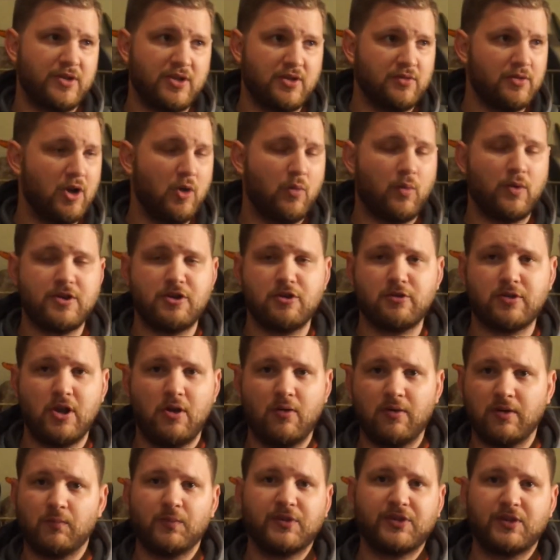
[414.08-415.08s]
you know where you're
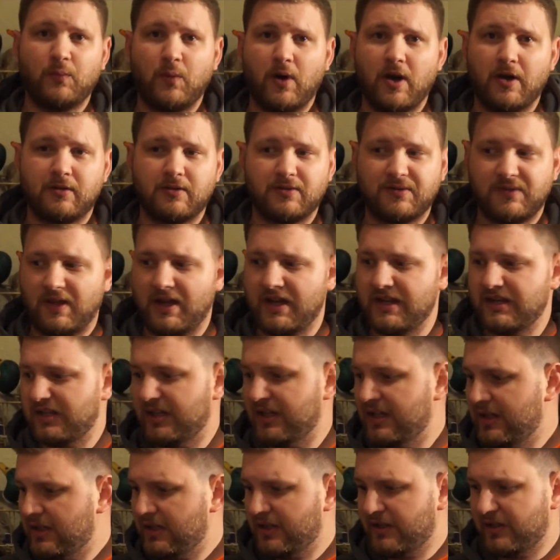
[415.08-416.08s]
going and what the water's like,
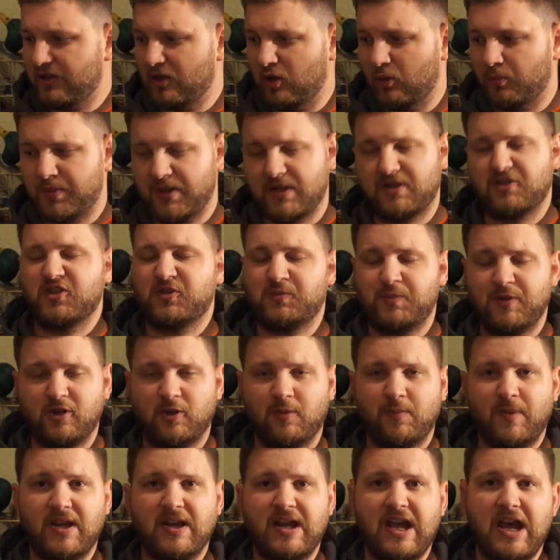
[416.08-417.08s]
you know, pick a
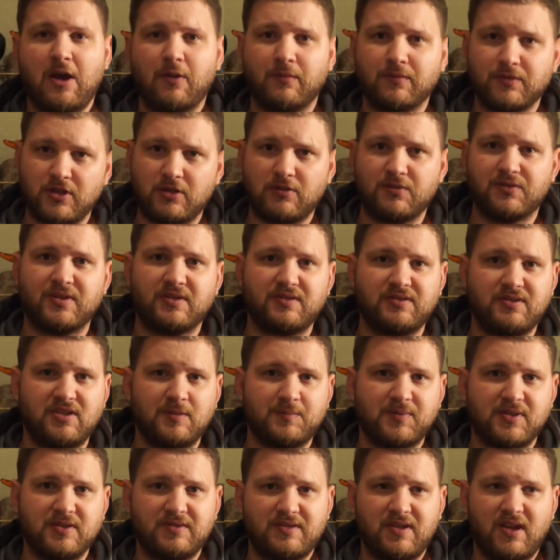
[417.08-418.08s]
spinnerbait out, use the
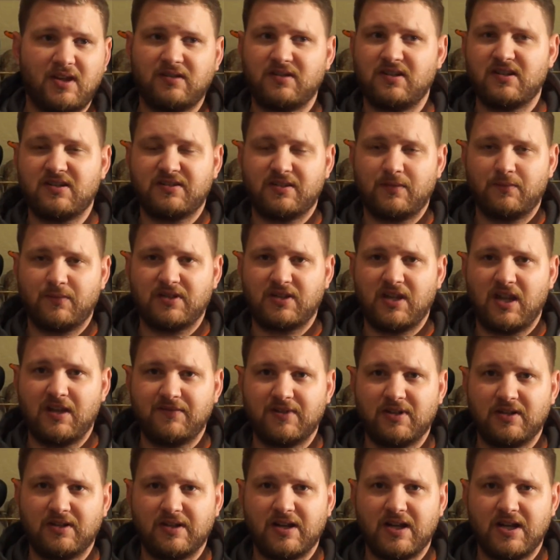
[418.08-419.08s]
tips and techniques that we
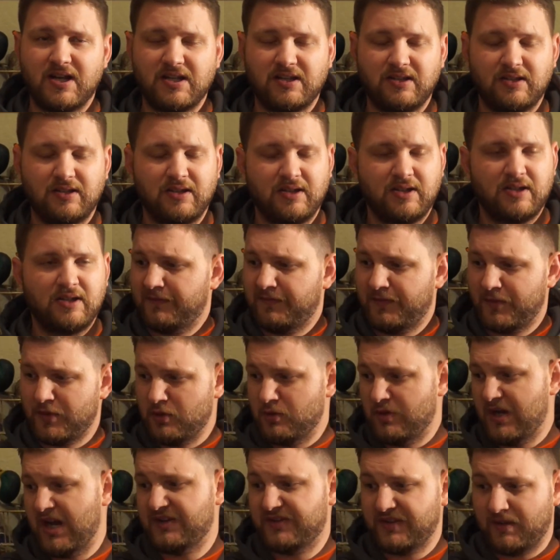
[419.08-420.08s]
gave you tonight. For
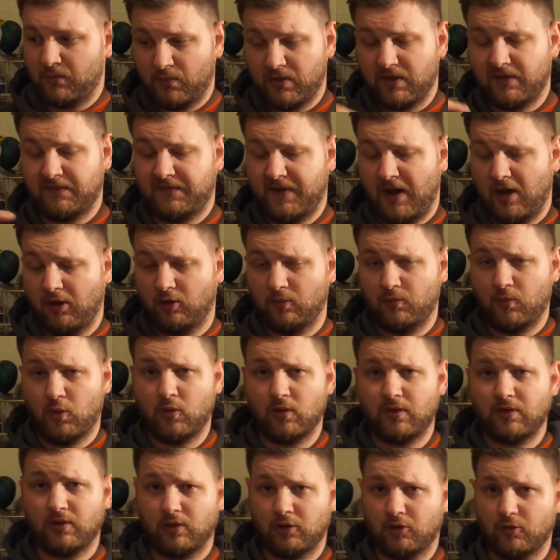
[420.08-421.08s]
you guys that want to follow
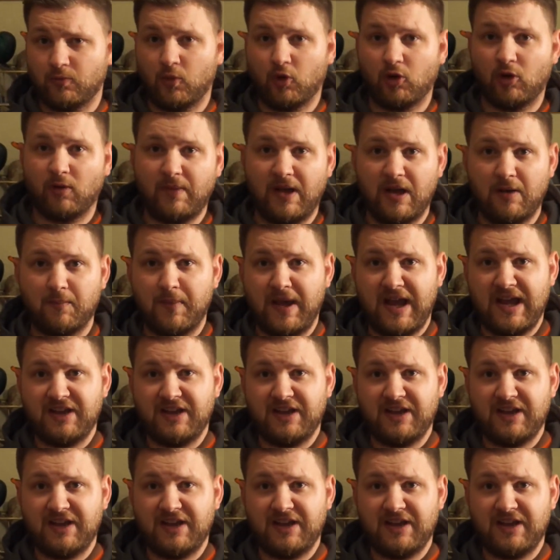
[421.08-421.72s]
more and learn more about